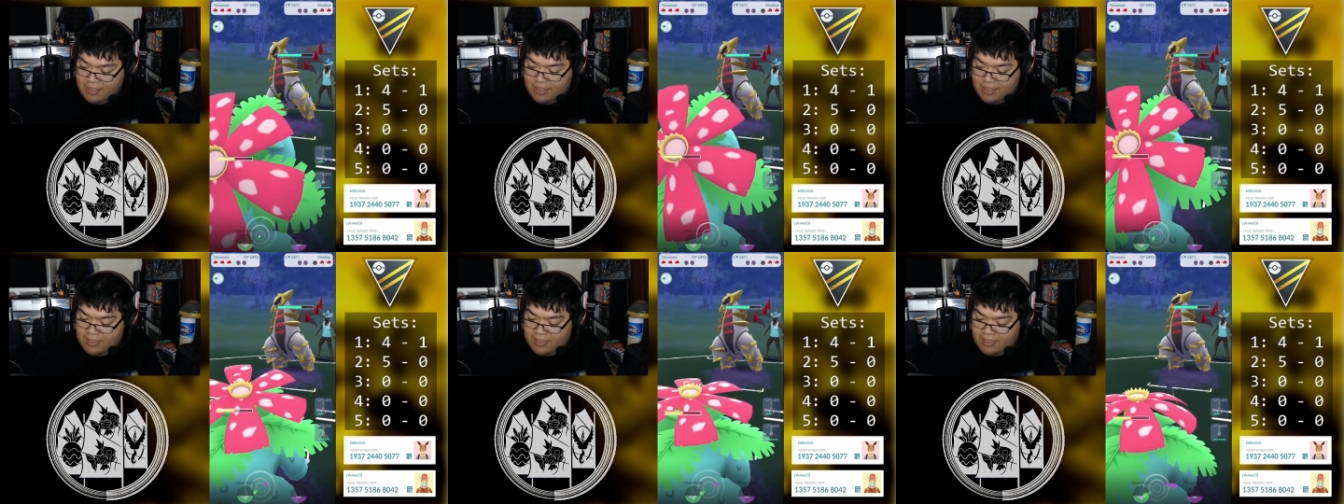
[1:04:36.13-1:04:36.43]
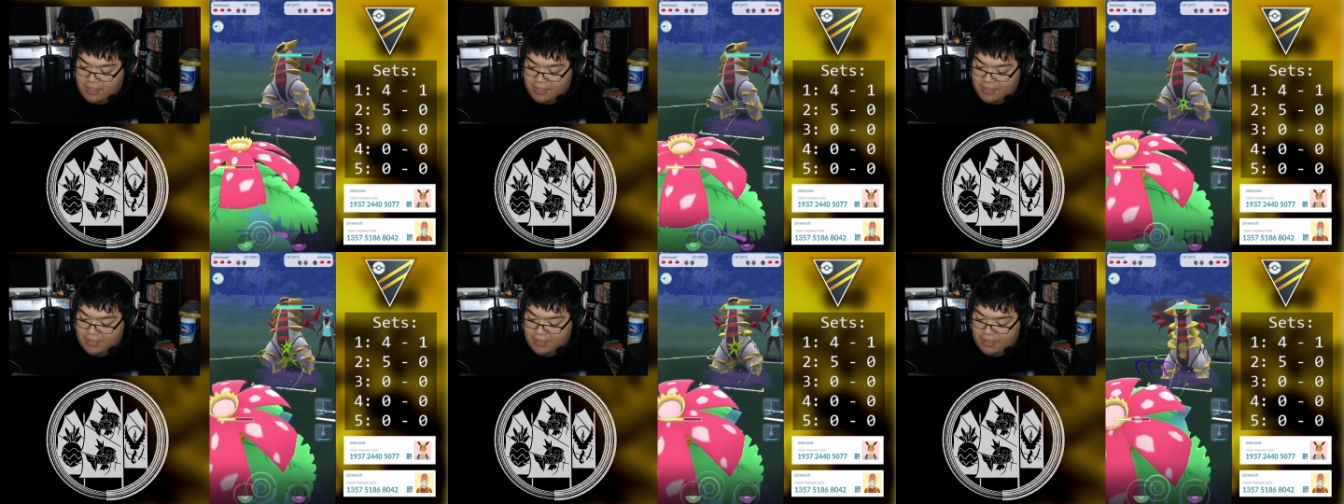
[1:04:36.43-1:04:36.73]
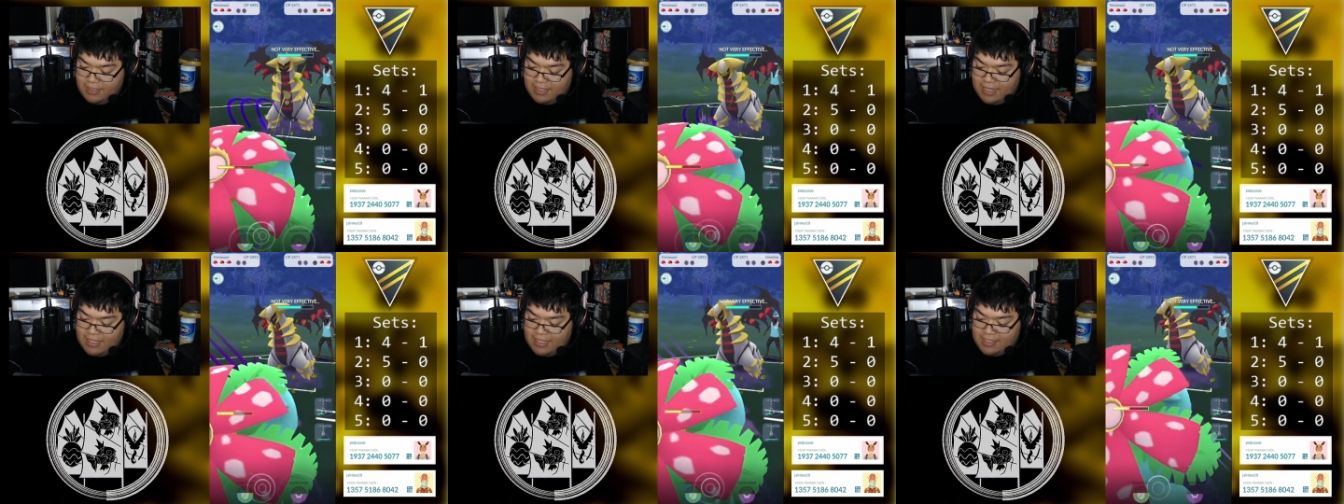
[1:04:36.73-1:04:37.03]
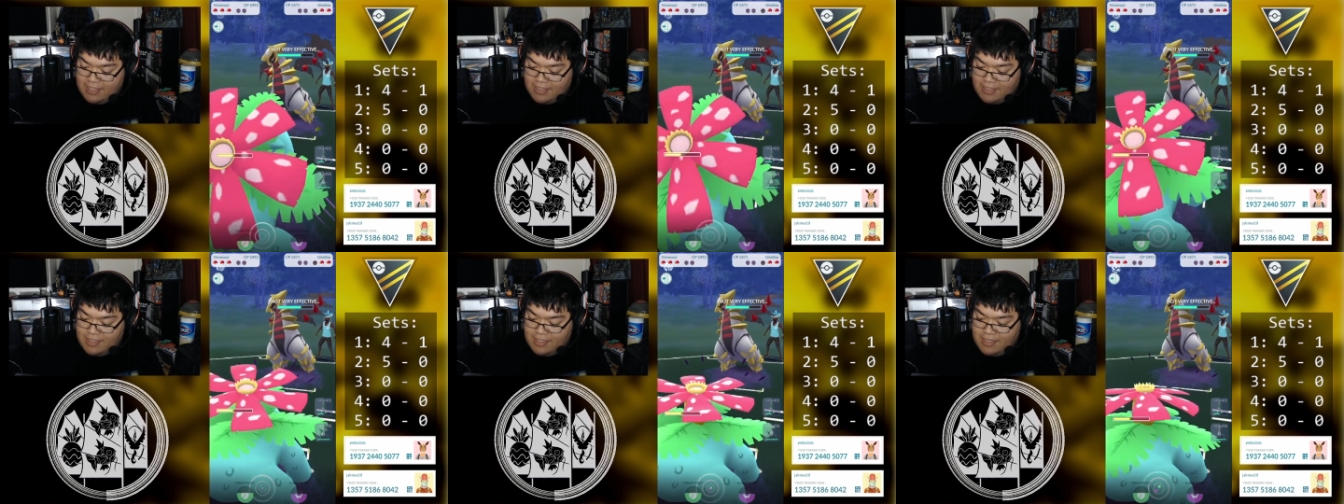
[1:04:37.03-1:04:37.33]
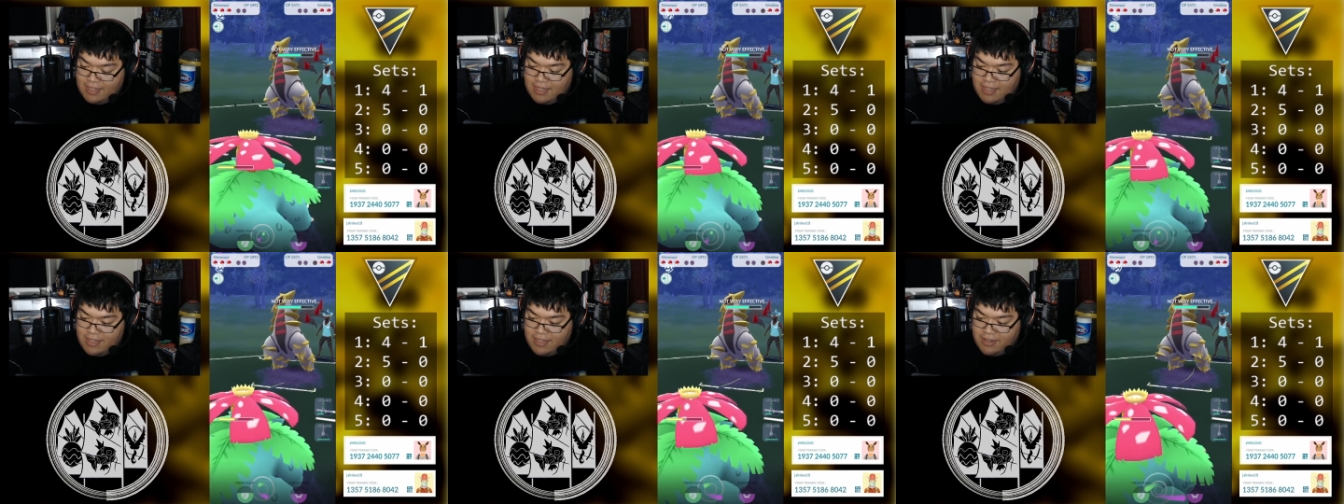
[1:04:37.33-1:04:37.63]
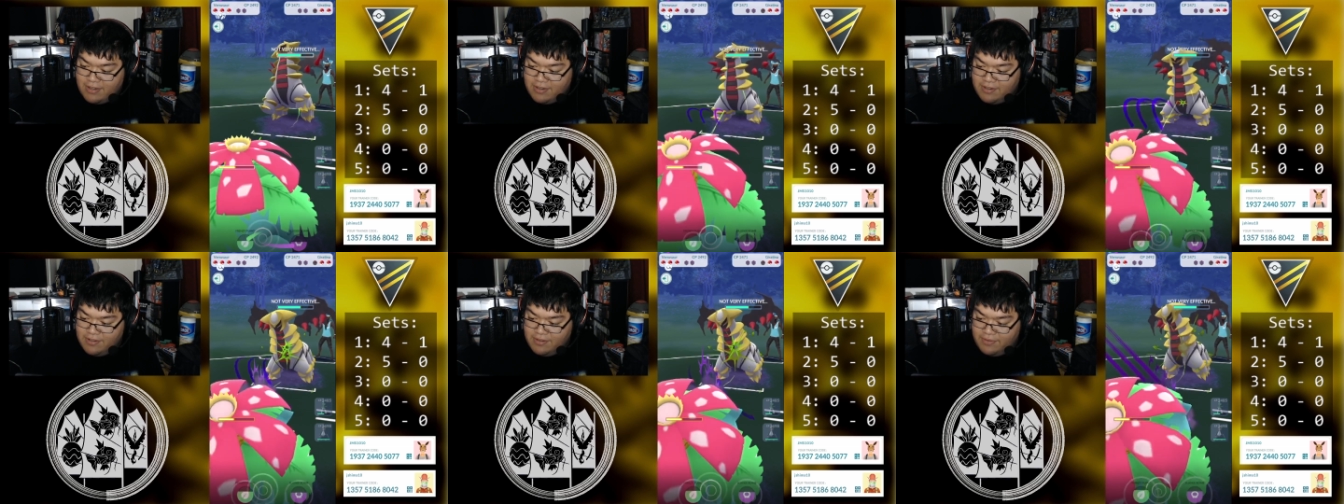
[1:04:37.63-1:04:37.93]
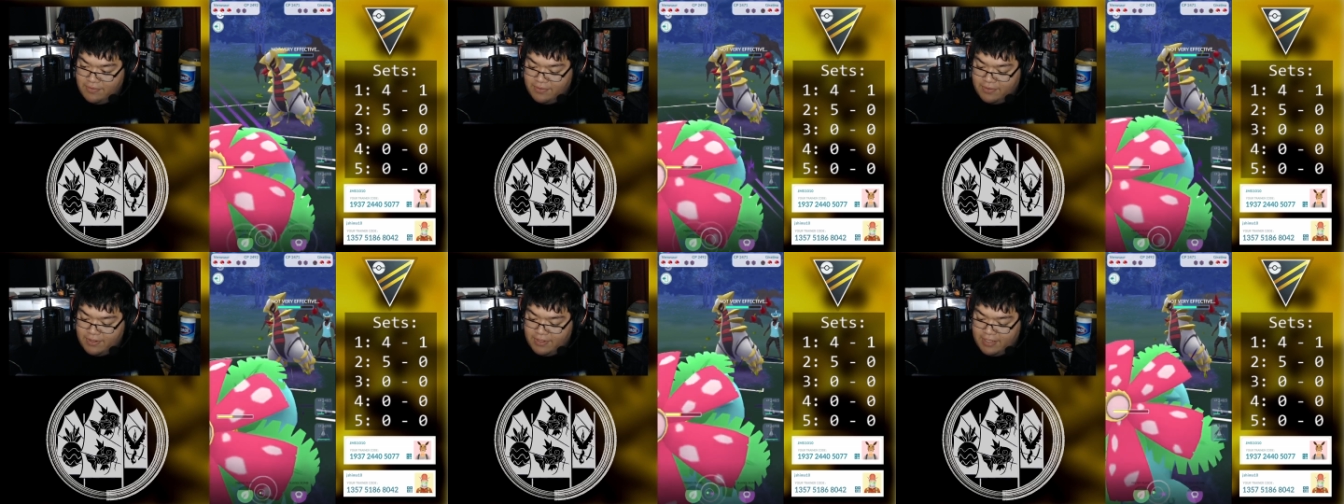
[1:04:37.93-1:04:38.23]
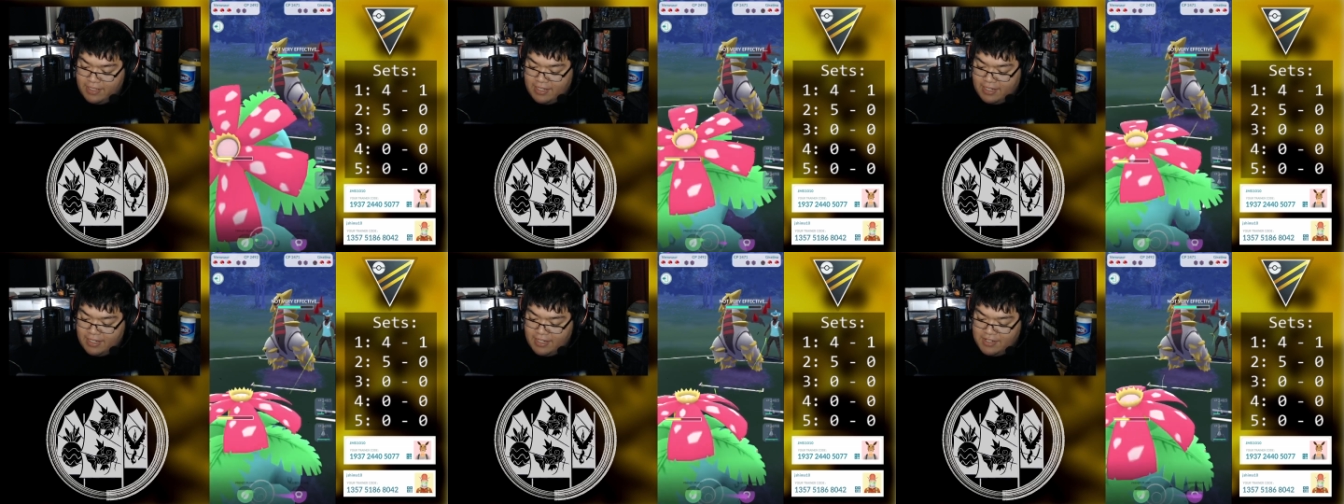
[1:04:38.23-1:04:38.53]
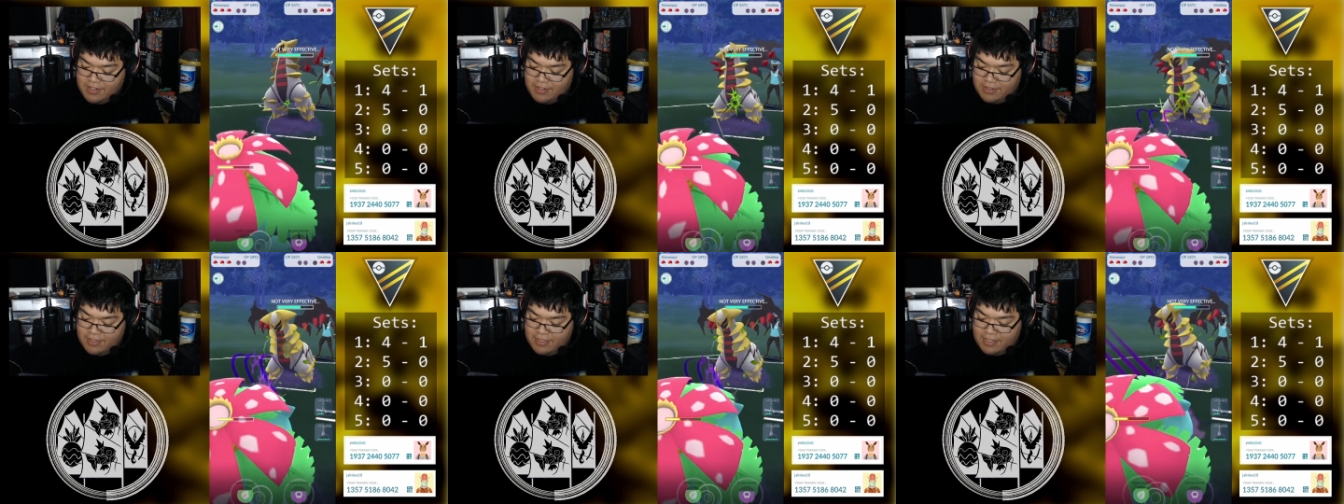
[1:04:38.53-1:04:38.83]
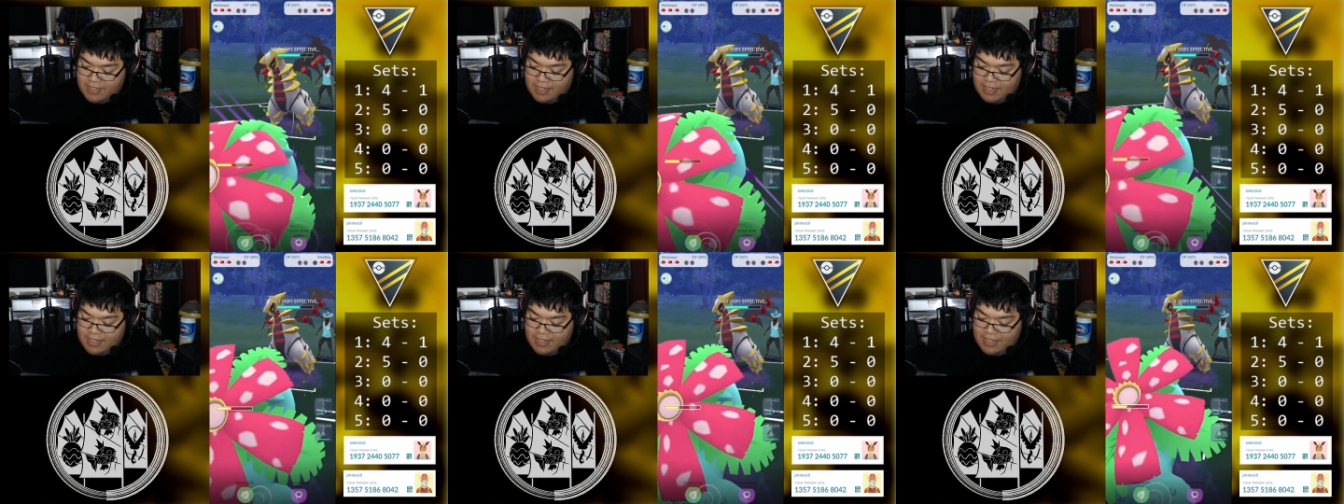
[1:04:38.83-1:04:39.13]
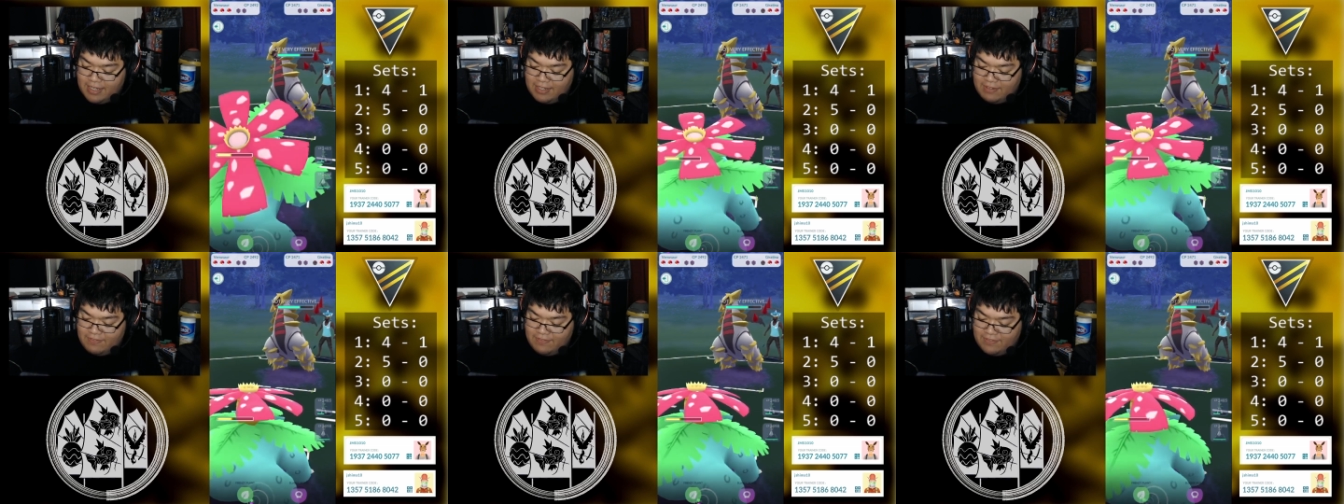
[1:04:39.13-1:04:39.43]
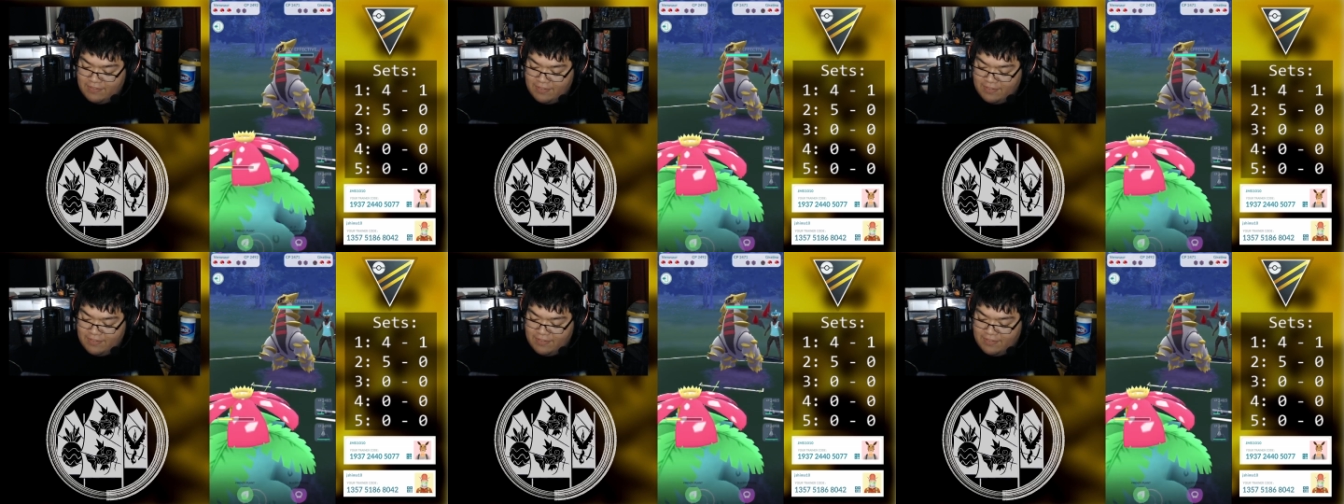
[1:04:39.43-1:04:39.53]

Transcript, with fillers: So glad to see you for the hundredth time.